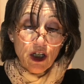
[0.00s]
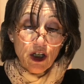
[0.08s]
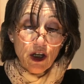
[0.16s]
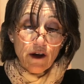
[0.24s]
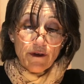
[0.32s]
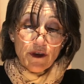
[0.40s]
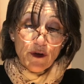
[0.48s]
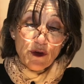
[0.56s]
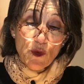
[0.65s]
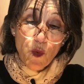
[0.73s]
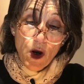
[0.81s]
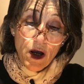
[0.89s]
For though the
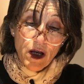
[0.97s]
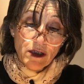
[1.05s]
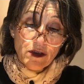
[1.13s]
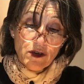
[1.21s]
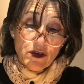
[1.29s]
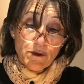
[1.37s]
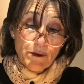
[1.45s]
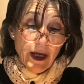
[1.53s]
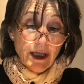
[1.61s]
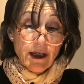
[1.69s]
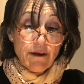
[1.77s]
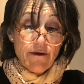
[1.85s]
words
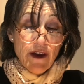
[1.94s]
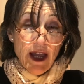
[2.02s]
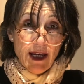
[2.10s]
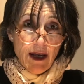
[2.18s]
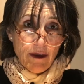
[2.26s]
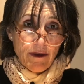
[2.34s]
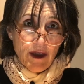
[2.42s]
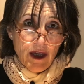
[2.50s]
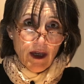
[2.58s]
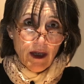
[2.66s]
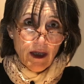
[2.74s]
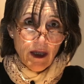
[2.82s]
might convey
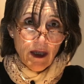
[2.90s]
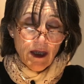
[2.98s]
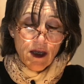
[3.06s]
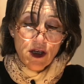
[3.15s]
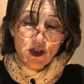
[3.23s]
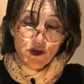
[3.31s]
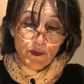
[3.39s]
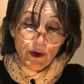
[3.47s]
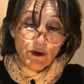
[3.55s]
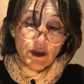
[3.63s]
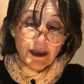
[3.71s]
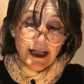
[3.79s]
nothing,
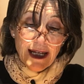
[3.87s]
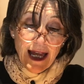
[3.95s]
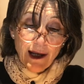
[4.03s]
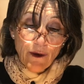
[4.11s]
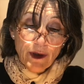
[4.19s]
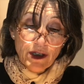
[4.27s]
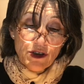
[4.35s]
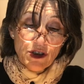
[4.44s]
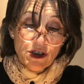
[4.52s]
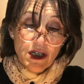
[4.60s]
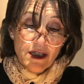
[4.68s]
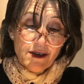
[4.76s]
spoken language
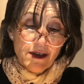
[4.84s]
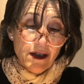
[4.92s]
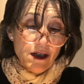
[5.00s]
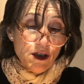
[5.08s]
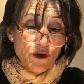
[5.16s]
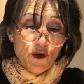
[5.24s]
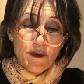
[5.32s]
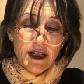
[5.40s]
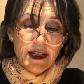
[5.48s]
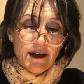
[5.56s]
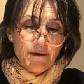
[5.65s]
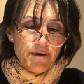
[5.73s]
is normally
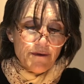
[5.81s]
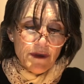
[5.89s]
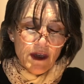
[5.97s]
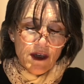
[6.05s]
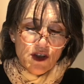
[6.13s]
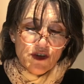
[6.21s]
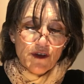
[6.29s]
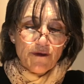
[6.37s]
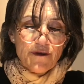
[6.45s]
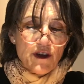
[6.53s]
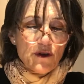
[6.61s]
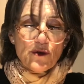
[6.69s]

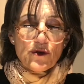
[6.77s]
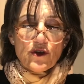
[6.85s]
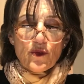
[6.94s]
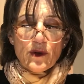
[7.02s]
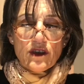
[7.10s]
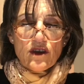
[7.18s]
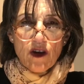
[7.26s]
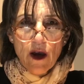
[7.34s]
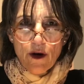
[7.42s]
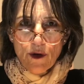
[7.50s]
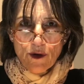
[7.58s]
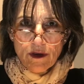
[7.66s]
suffused with
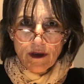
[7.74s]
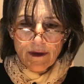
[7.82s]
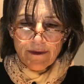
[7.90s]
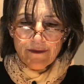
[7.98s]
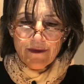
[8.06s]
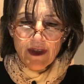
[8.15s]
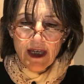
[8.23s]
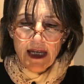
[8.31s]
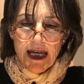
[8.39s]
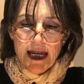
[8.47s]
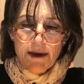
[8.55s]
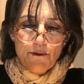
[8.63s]
tone,
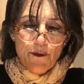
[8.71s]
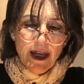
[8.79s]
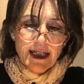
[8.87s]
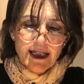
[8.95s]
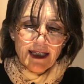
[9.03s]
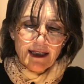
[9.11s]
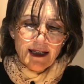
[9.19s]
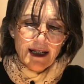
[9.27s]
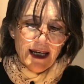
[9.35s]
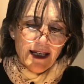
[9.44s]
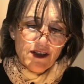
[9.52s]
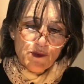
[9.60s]
embedded in an
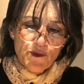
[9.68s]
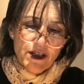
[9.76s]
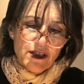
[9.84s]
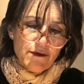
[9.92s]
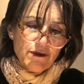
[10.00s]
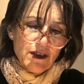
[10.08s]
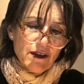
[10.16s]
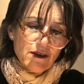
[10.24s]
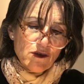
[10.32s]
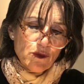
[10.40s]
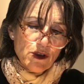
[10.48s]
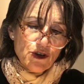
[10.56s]

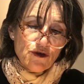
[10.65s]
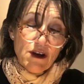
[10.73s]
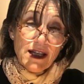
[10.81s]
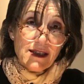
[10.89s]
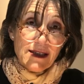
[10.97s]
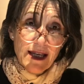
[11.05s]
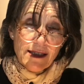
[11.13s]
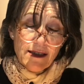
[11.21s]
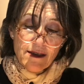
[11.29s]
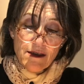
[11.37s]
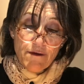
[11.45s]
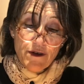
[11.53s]
expressiveness which
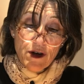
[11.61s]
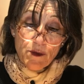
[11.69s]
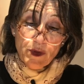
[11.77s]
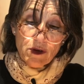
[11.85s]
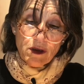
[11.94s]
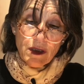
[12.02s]
transcends the verbal.